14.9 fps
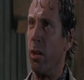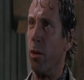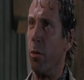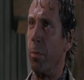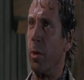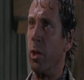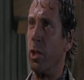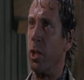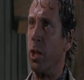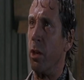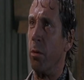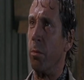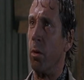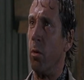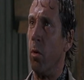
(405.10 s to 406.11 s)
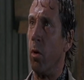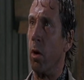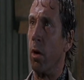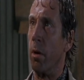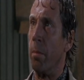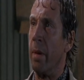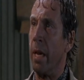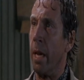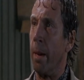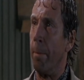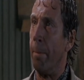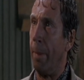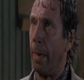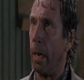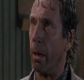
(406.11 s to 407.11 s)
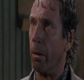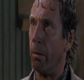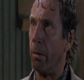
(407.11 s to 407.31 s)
And the narrator says something that you can